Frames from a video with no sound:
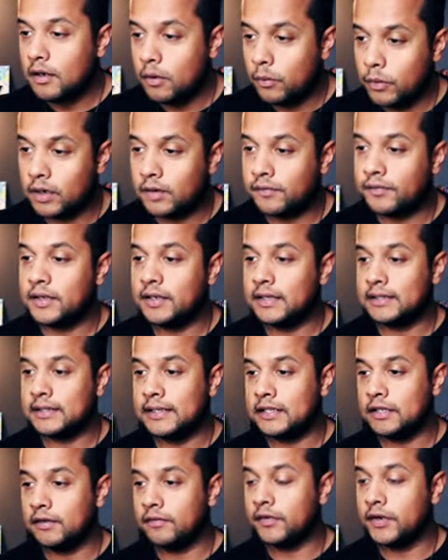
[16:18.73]
whatever is
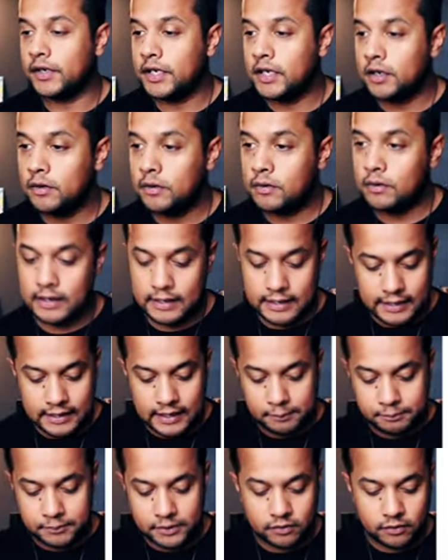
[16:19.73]
easy for you. And
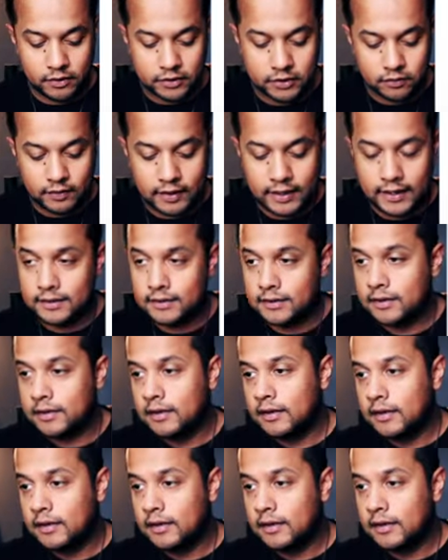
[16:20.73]
I'm just going to write